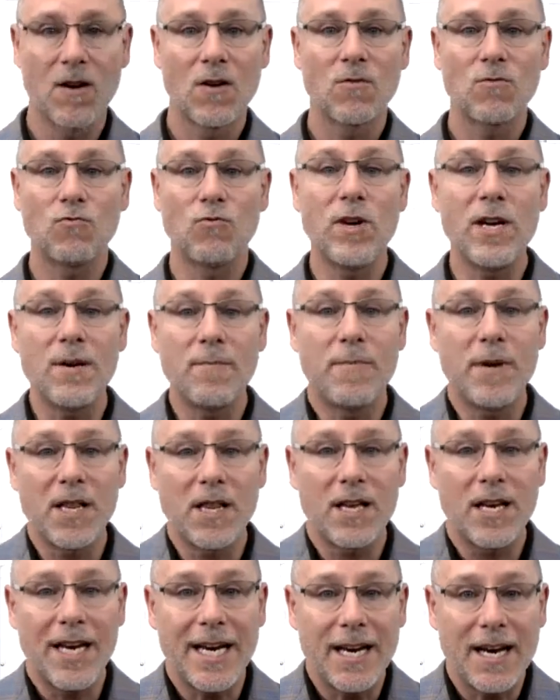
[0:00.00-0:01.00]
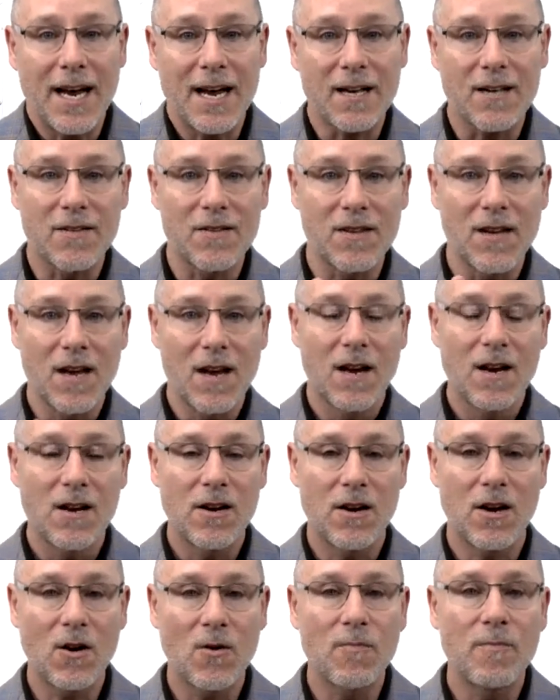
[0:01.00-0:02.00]
Readability next.
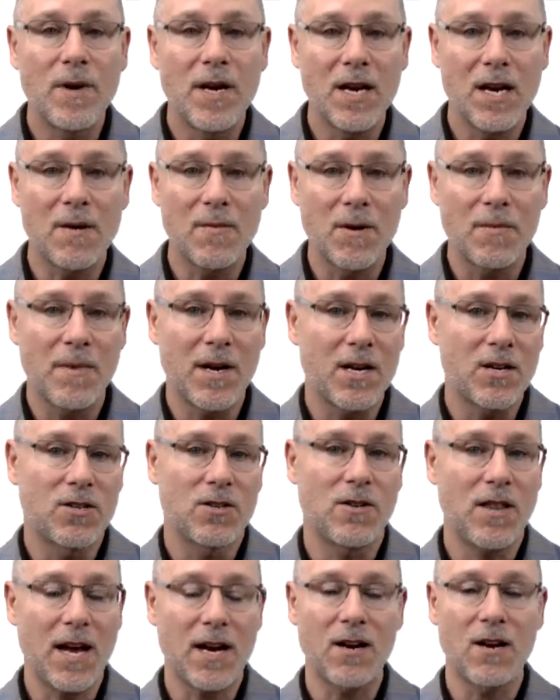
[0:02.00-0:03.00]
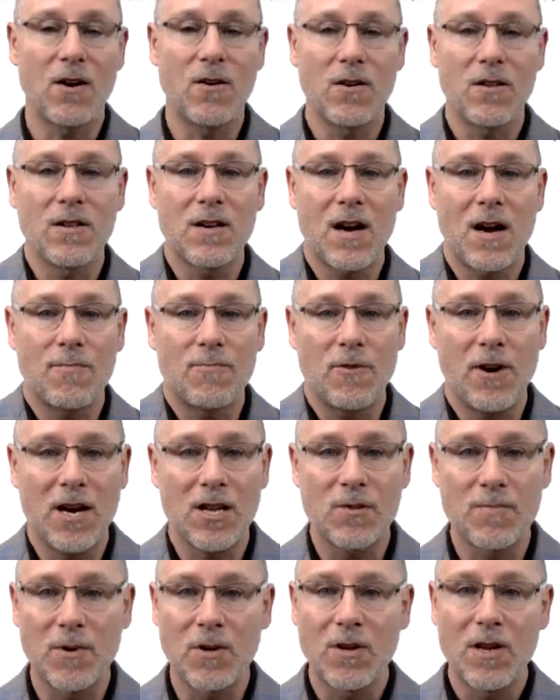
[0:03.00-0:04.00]
Being able to make sure that code is
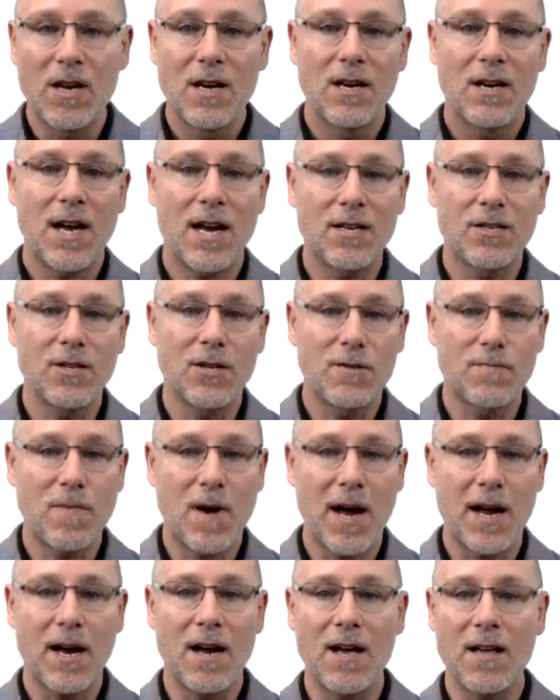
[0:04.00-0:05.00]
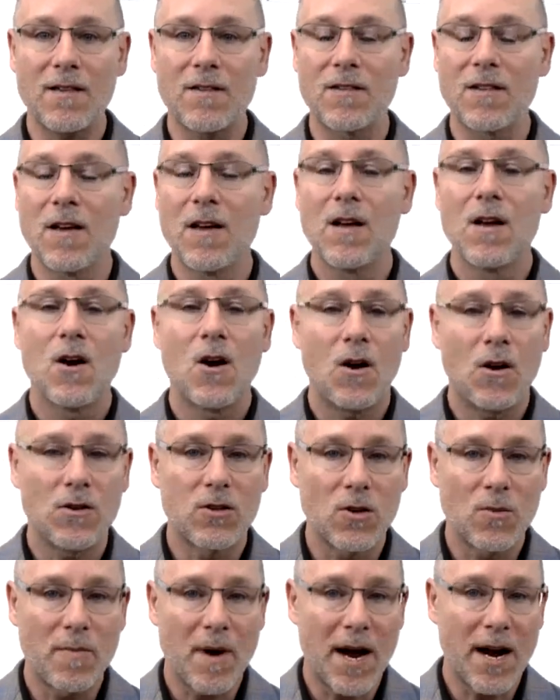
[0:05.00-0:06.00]
comprehensible, not just by us,
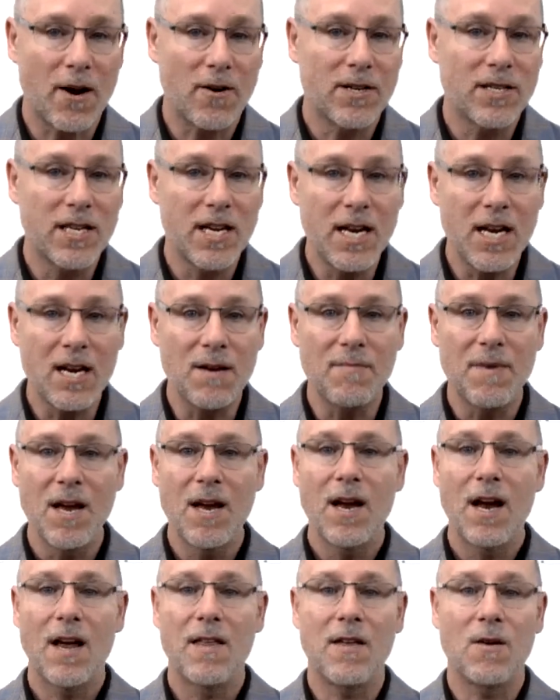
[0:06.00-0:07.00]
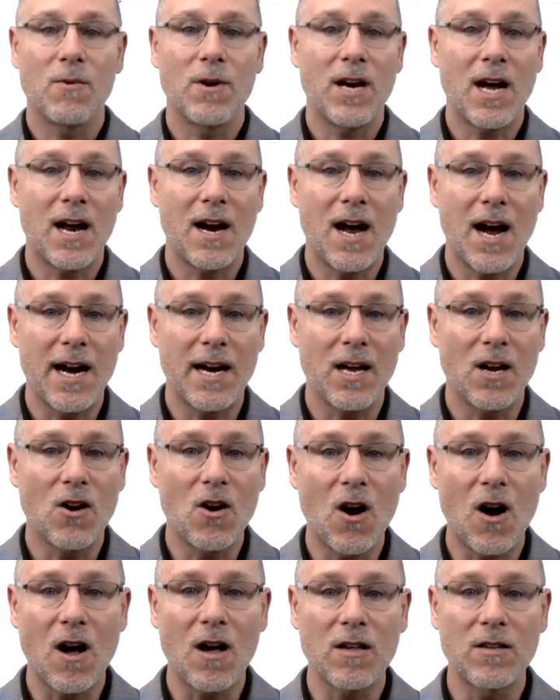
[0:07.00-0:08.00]
also by our team, and that we're not hiding
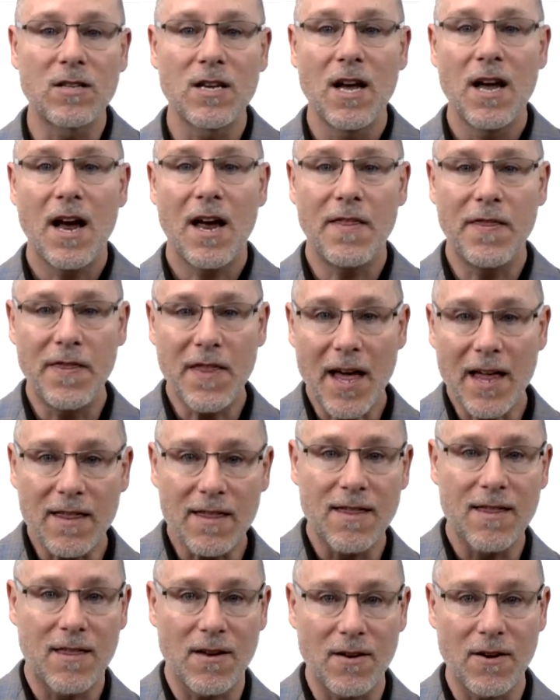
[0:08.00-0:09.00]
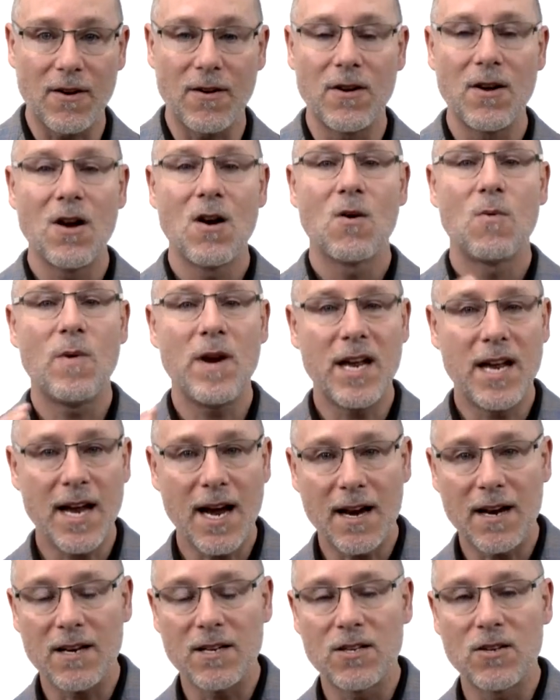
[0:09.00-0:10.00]
cost. And then third, we
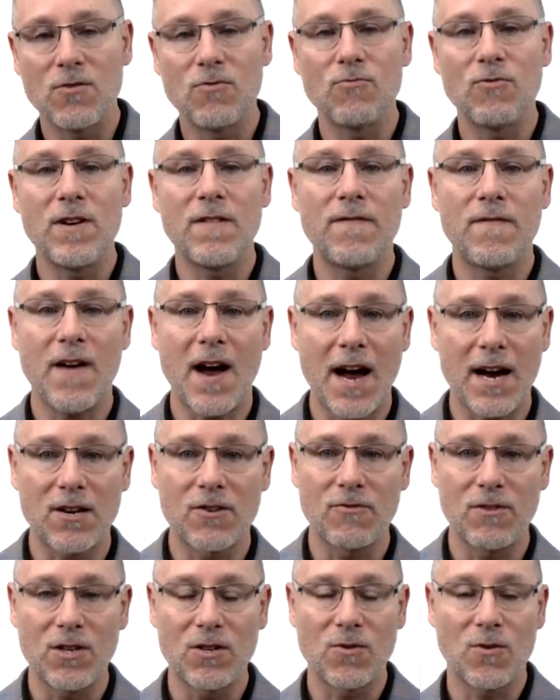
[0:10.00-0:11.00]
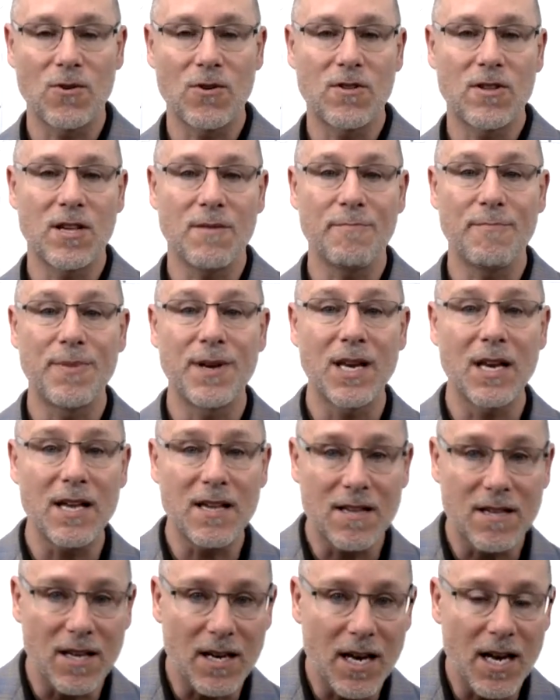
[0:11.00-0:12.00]
get into refactoring towards
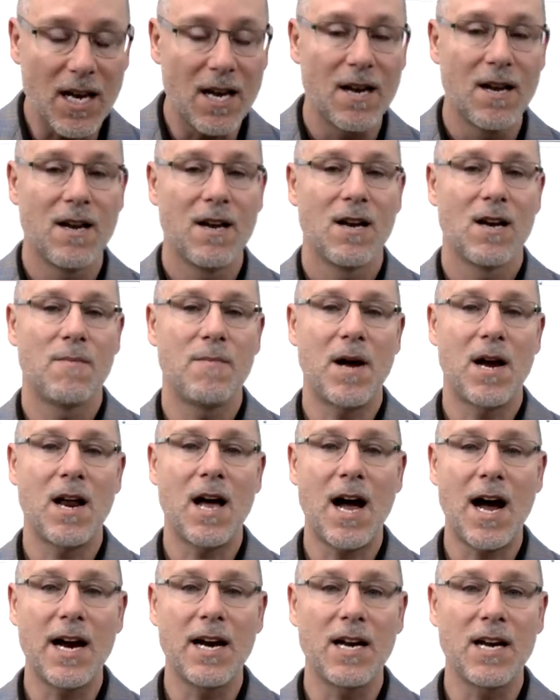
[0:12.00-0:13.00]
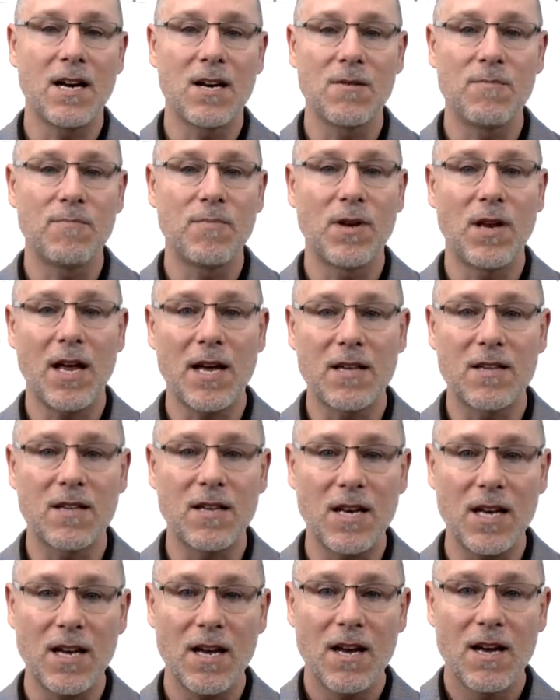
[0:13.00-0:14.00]
simplicity, about hiding
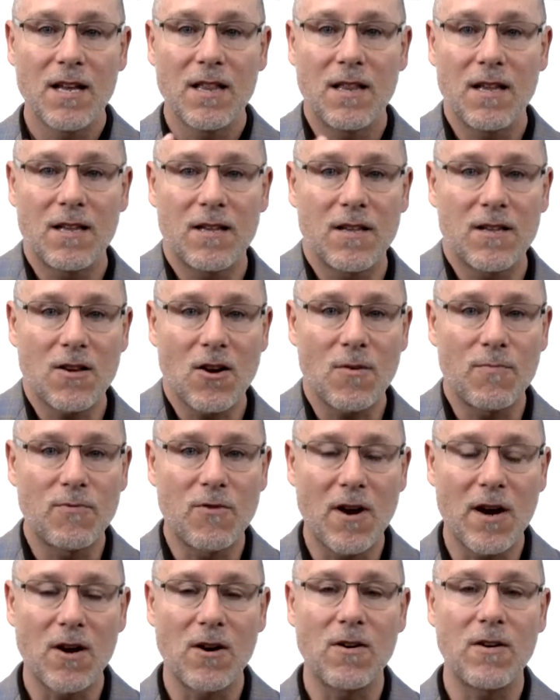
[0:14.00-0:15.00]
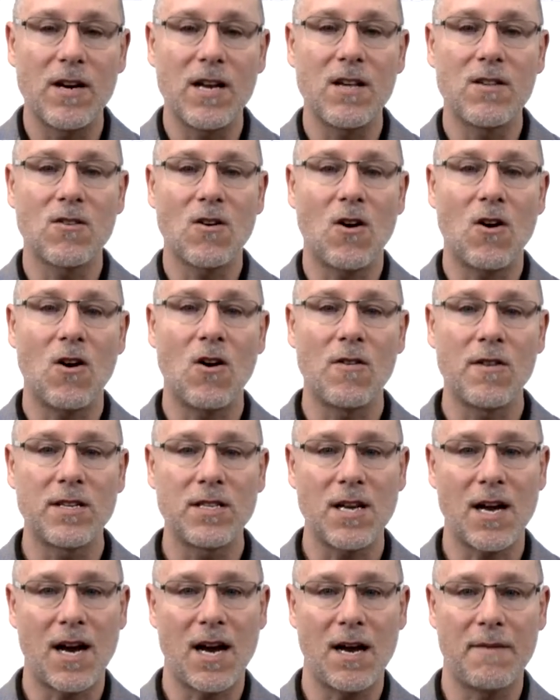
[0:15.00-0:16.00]
complexity. This is our priorities all the
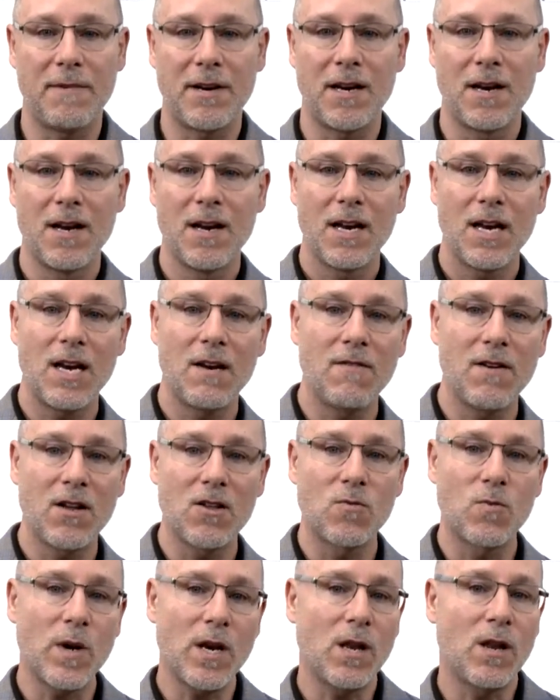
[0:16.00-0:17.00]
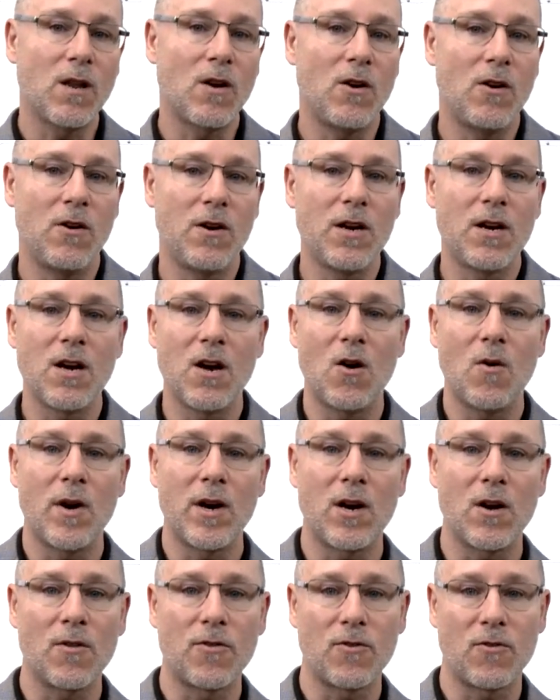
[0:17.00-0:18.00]
time. And even as we learn Go and
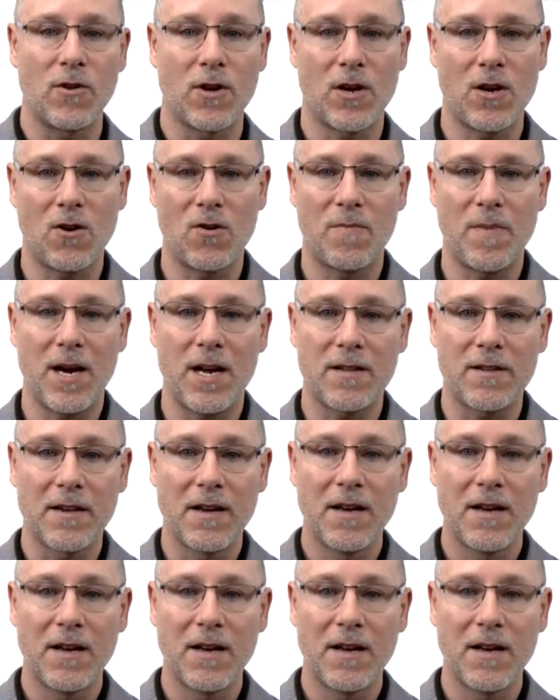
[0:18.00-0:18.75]
go through the code base,